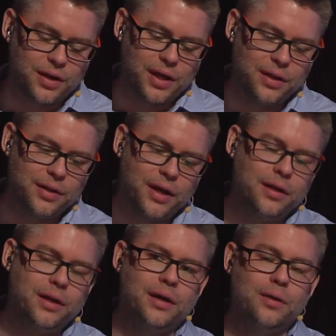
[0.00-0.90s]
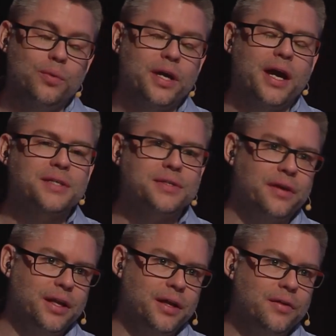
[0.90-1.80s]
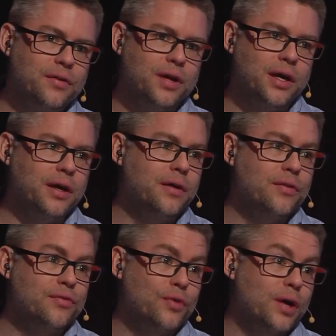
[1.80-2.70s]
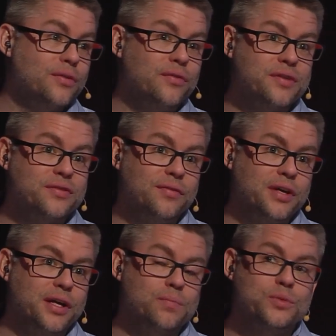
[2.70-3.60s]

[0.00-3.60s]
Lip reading: and then we accelerated throughout the rest of the year.